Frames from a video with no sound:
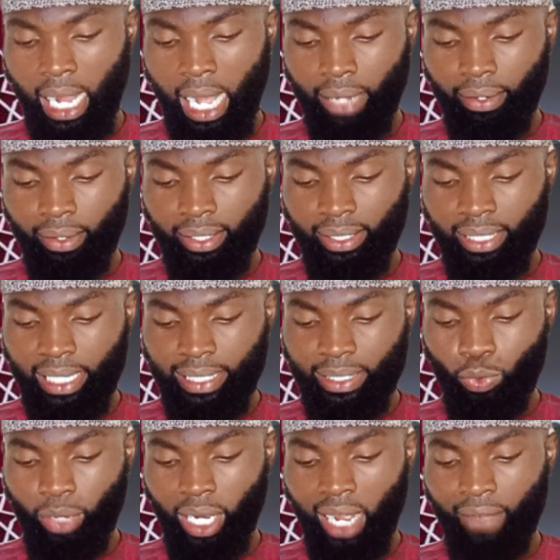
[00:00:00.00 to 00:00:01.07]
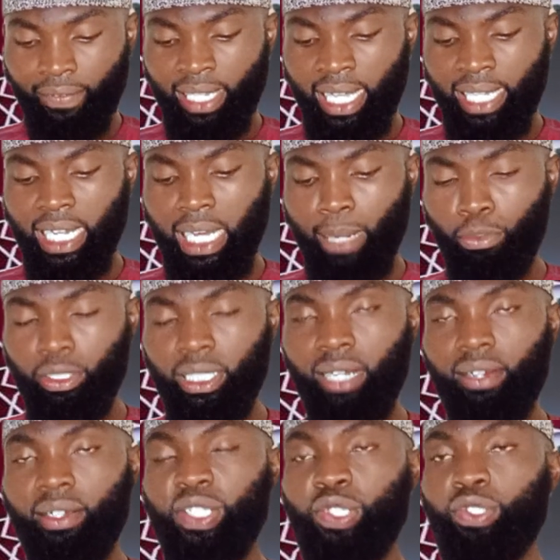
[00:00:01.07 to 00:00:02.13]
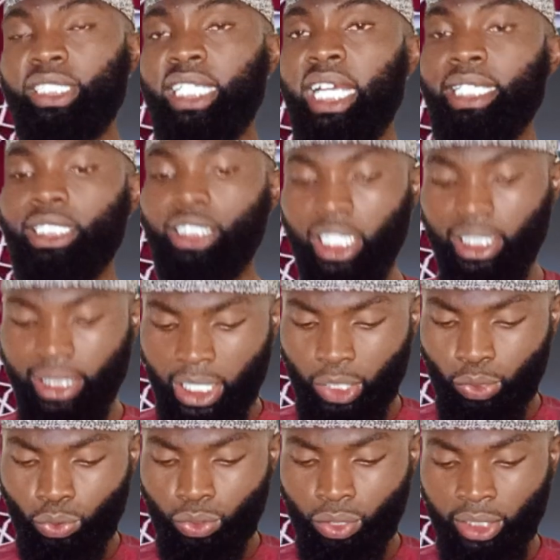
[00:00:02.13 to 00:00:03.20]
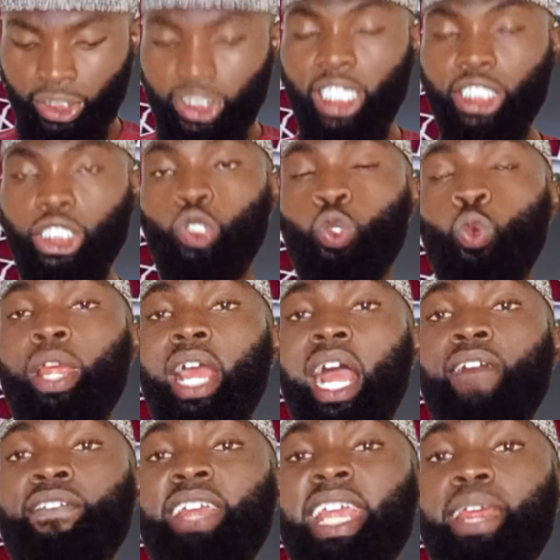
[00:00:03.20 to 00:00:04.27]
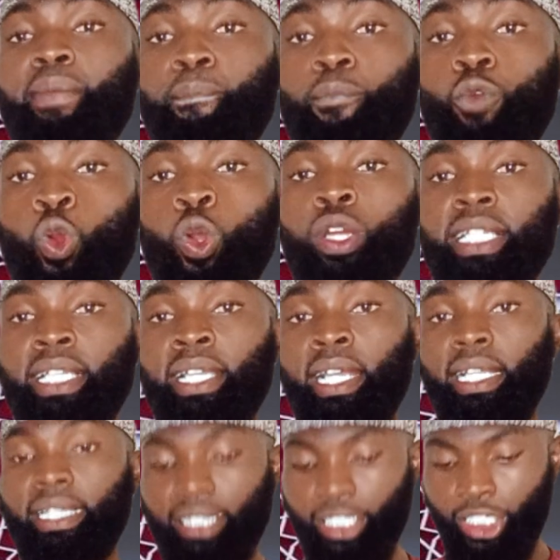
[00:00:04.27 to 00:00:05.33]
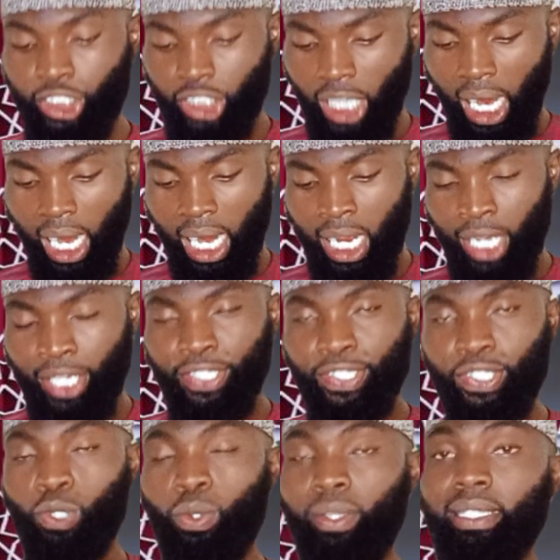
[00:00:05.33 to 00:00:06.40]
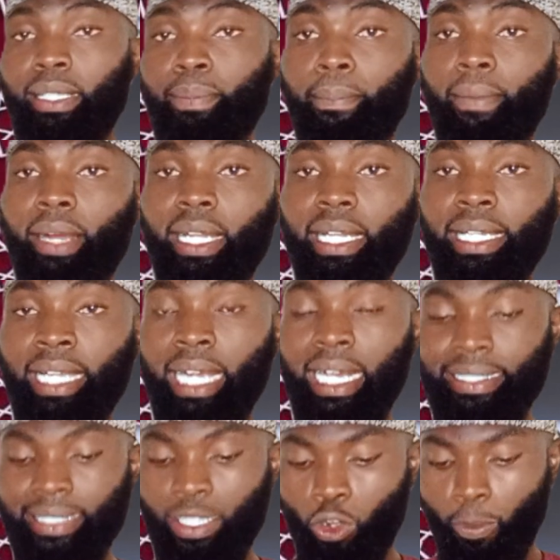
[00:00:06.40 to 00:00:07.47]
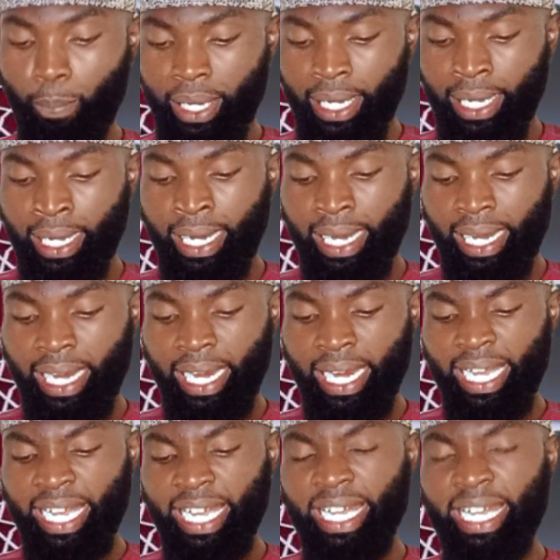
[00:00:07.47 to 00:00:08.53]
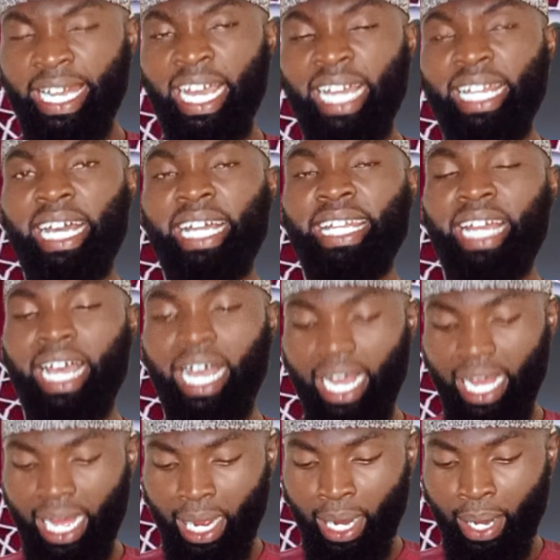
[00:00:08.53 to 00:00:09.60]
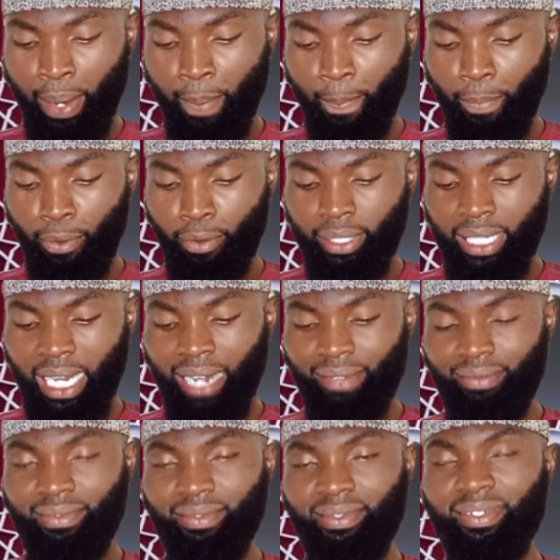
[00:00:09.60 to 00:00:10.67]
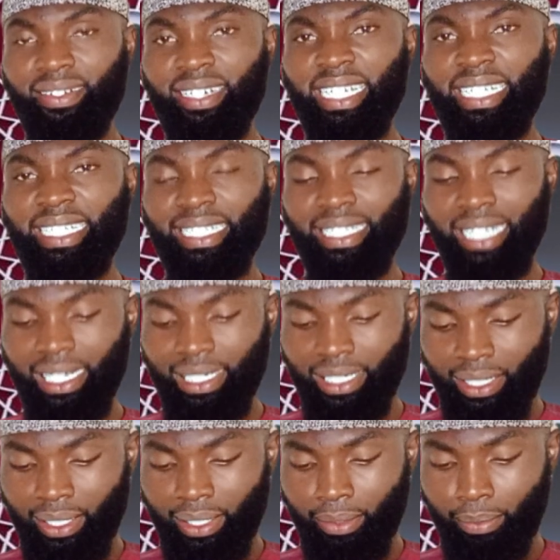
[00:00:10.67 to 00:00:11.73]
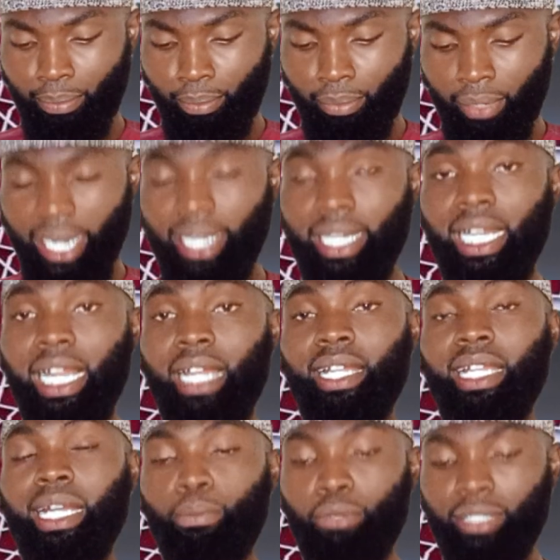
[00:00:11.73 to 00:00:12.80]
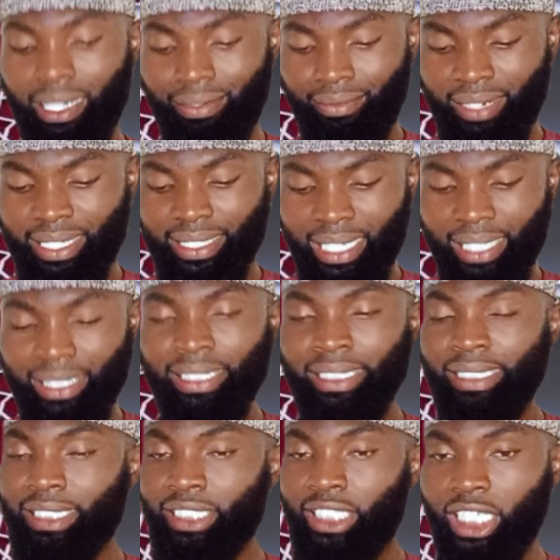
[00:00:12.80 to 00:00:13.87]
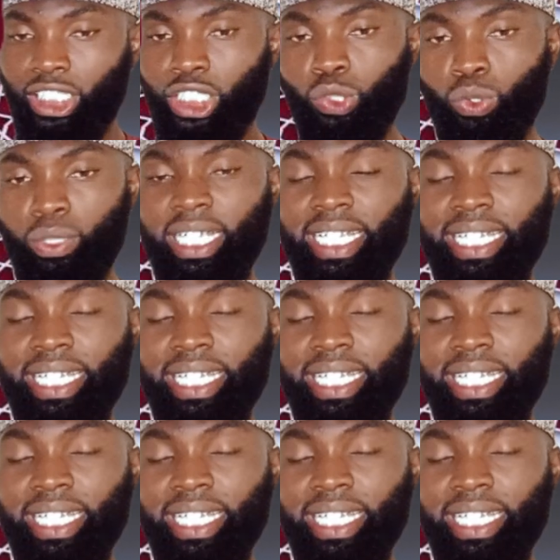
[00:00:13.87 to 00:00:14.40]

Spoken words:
Another, next we have lana mudarrisun jadidun jayidu. We have a good teacher. So the answer will be inna lana mudarrisan. Inna lana mudarrisan jayyidun.